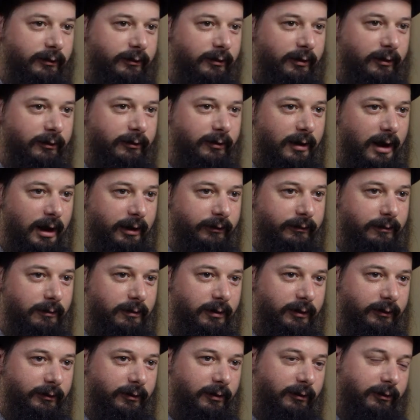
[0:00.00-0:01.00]

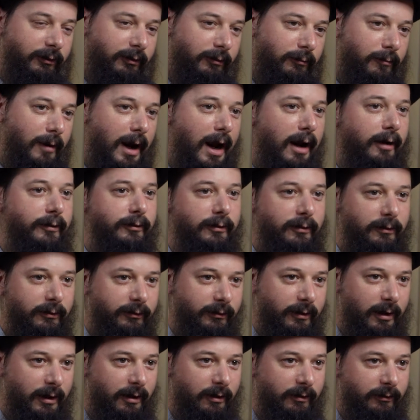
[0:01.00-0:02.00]
successful is to surround
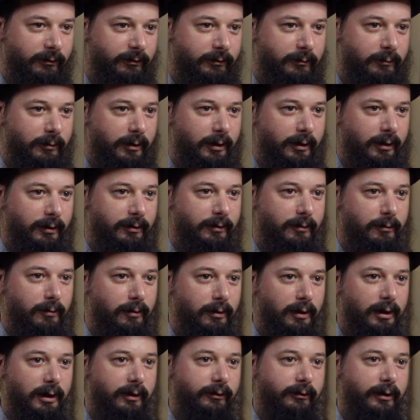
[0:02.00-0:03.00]
yourselves with
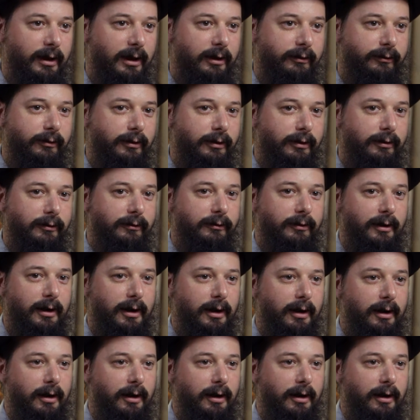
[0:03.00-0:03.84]
organizations